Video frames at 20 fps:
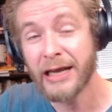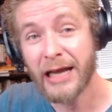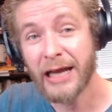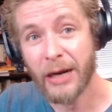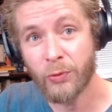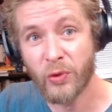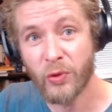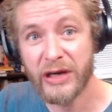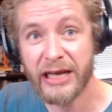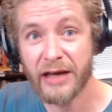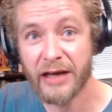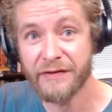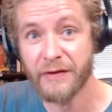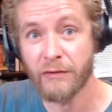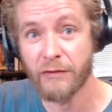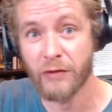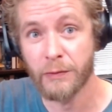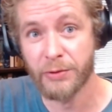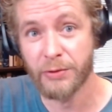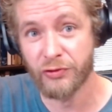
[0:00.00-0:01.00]
and we as a
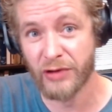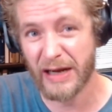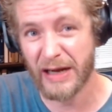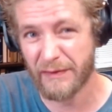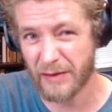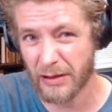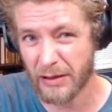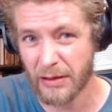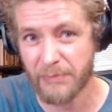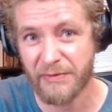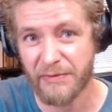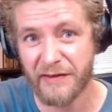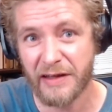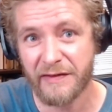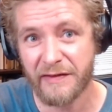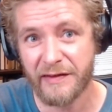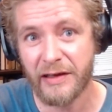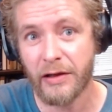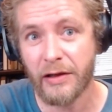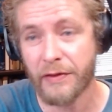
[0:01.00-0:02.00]
group are drafting him
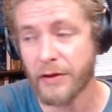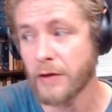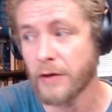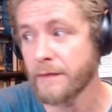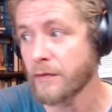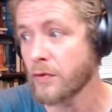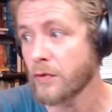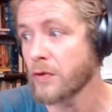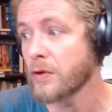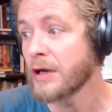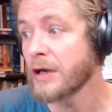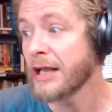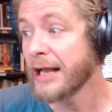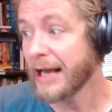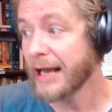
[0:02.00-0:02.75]
60th overall,